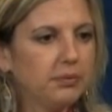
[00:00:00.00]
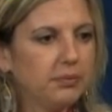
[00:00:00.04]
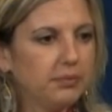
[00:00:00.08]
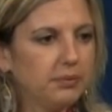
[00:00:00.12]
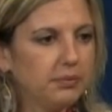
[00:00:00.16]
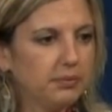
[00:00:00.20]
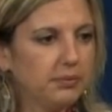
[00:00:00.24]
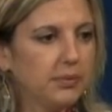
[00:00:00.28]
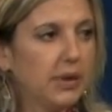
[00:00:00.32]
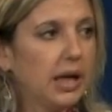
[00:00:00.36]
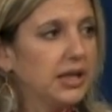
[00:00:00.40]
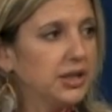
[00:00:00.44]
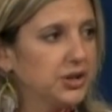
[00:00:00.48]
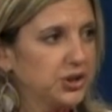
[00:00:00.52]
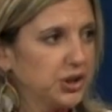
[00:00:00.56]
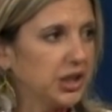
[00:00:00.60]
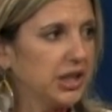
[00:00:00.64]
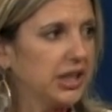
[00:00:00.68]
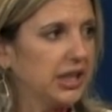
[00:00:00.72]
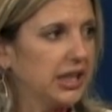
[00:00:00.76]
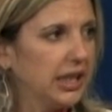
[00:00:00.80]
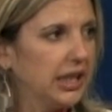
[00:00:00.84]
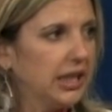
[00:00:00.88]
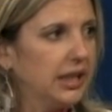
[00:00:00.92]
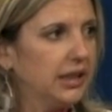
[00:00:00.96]
my
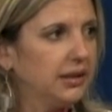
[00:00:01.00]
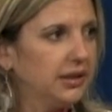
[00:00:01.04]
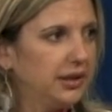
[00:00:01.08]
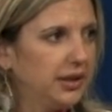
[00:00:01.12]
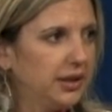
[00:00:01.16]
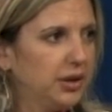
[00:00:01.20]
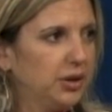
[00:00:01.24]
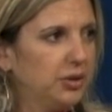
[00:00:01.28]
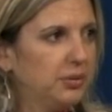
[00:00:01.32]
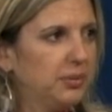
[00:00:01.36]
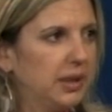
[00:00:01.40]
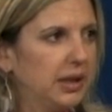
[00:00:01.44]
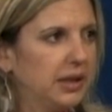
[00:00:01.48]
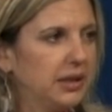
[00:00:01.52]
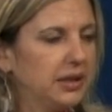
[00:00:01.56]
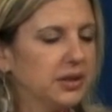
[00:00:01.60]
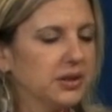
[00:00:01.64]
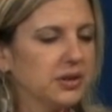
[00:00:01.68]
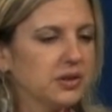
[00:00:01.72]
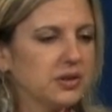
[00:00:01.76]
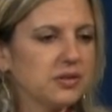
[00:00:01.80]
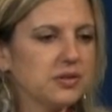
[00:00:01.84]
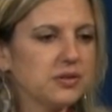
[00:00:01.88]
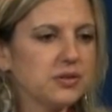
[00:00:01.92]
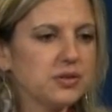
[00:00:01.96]
drinking, my
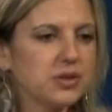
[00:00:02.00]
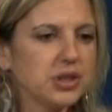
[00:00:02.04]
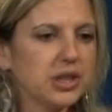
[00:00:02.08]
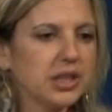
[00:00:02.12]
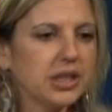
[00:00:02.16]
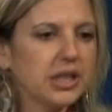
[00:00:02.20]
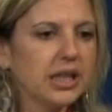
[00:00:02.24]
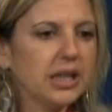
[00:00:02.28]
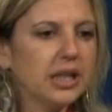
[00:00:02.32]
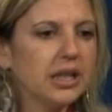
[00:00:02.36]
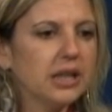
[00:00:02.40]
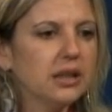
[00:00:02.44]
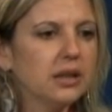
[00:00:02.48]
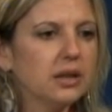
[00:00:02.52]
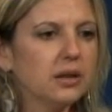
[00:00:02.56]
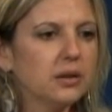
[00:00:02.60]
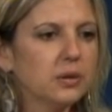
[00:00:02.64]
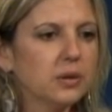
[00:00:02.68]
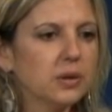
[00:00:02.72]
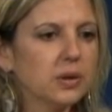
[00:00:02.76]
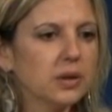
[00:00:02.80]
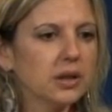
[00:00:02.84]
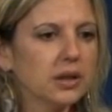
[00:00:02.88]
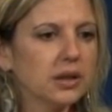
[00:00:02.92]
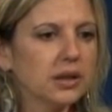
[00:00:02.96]
years of drinking,
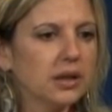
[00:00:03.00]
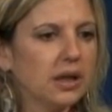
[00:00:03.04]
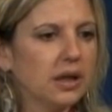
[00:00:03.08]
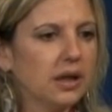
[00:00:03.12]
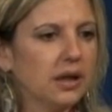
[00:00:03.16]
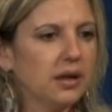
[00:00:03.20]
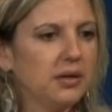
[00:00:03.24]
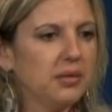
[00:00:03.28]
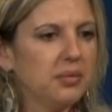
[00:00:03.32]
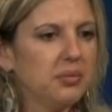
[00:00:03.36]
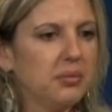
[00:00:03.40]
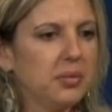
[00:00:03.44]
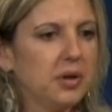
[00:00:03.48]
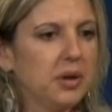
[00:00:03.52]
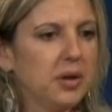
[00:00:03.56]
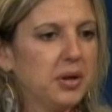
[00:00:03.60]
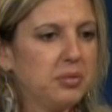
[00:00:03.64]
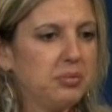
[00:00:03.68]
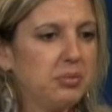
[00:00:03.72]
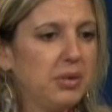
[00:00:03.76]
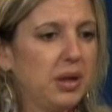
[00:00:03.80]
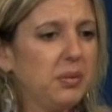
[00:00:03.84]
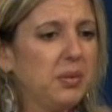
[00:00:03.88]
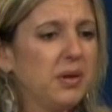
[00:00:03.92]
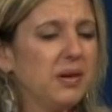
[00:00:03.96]
or
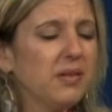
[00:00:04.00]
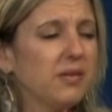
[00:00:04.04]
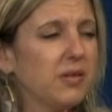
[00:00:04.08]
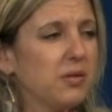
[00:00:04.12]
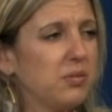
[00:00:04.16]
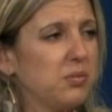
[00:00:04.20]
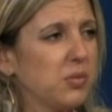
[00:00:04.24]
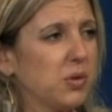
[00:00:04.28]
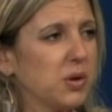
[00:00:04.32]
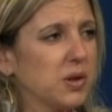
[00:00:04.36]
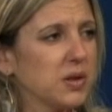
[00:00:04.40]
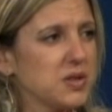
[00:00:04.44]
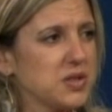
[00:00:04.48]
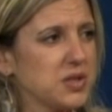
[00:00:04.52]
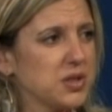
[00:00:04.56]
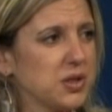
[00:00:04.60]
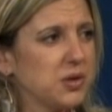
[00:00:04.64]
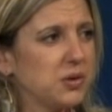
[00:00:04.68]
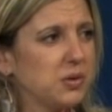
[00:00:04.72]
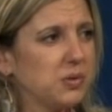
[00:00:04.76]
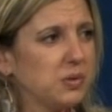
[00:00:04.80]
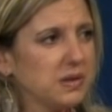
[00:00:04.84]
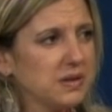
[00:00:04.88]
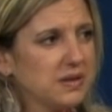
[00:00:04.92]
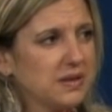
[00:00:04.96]
maybe even more so
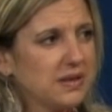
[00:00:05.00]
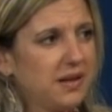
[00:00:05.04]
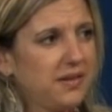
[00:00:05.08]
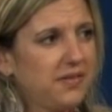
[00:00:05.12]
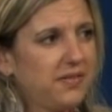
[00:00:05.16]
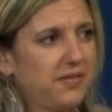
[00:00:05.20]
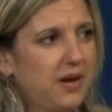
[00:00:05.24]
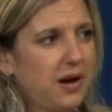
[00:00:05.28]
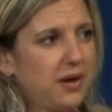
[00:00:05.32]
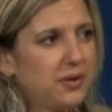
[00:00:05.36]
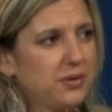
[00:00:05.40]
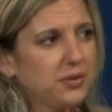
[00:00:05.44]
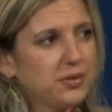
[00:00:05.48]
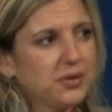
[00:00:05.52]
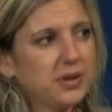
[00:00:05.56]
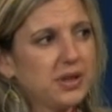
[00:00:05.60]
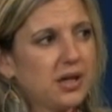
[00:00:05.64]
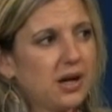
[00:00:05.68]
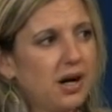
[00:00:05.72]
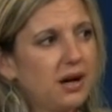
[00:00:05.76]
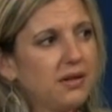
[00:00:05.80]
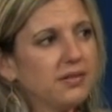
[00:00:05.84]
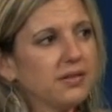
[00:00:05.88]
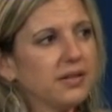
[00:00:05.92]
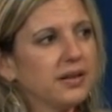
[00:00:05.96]
once I found
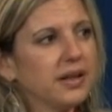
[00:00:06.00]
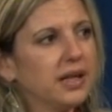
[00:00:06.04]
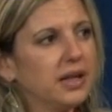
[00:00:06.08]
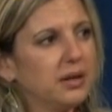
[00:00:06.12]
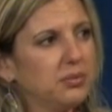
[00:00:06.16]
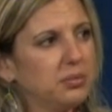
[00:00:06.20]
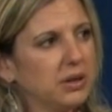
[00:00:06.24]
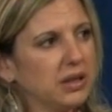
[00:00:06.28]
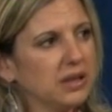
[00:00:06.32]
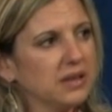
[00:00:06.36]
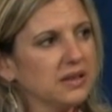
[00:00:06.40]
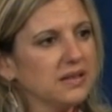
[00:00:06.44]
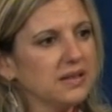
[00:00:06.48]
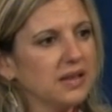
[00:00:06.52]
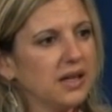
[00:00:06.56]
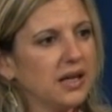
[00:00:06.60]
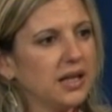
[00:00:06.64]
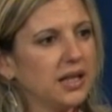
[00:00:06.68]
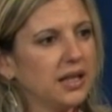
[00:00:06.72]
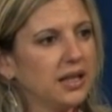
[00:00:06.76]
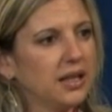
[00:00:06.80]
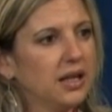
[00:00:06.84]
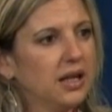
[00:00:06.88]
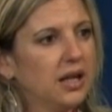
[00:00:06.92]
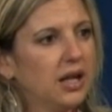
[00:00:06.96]
recovery, because
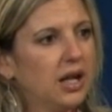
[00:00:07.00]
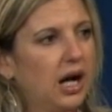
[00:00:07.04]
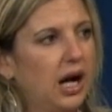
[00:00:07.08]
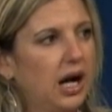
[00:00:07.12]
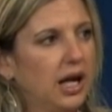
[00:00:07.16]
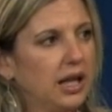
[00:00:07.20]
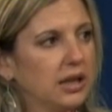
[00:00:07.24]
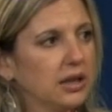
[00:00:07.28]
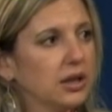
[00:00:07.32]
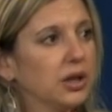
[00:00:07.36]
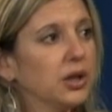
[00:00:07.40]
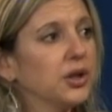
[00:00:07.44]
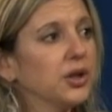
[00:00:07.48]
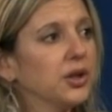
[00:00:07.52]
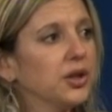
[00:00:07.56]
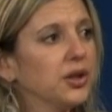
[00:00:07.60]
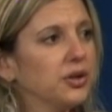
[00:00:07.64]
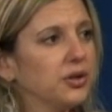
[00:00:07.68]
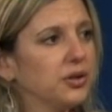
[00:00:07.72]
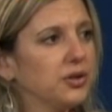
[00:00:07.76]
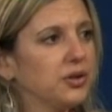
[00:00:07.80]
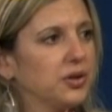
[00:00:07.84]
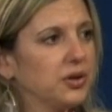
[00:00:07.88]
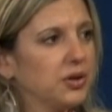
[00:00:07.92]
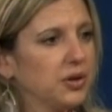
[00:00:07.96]
I
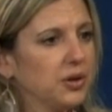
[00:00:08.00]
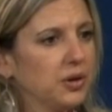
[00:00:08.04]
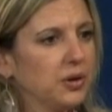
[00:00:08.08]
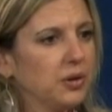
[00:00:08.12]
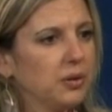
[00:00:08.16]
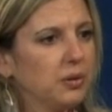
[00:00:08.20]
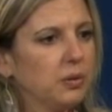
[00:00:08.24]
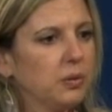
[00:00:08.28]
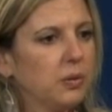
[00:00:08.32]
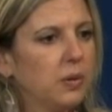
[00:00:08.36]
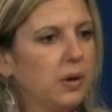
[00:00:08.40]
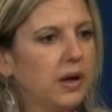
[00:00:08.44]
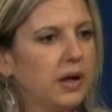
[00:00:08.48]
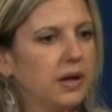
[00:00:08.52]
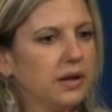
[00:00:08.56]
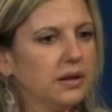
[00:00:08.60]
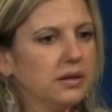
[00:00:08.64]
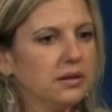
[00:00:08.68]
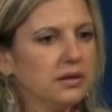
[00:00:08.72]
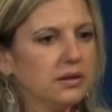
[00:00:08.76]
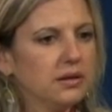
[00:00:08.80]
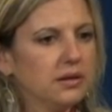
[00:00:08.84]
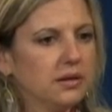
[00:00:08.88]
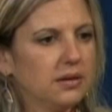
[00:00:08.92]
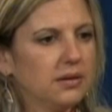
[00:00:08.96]
learned what
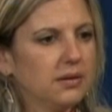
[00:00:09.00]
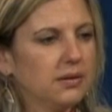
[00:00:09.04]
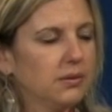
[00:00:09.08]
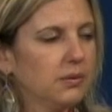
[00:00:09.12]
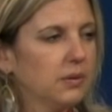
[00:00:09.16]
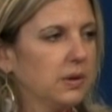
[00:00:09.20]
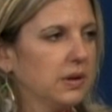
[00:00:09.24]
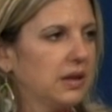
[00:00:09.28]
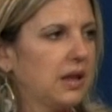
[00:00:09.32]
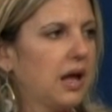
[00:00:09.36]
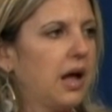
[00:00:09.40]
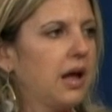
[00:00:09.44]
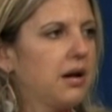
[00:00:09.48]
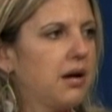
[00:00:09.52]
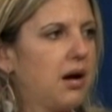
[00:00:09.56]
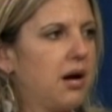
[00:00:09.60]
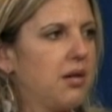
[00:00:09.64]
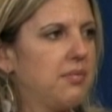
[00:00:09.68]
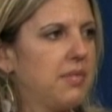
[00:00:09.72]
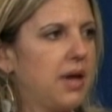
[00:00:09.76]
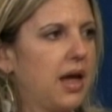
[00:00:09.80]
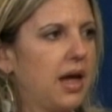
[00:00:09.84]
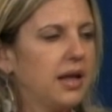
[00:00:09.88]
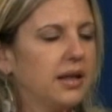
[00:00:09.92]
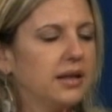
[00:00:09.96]
that all
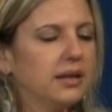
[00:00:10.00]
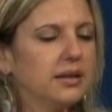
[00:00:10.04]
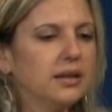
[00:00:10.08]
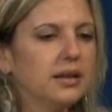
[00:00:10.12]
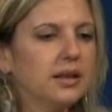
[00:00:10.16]
meant.